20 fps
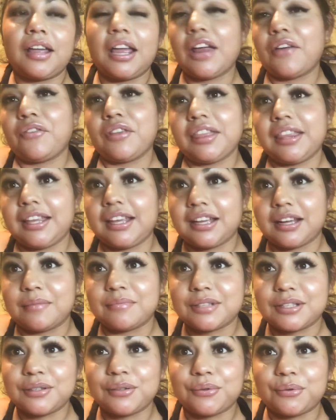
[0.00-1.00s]
everything
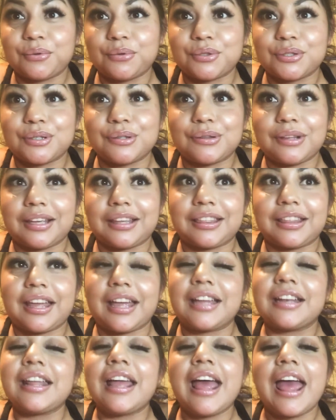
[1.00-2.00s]
come to to like the
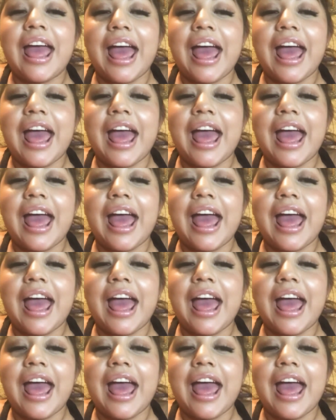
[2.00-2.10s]
end,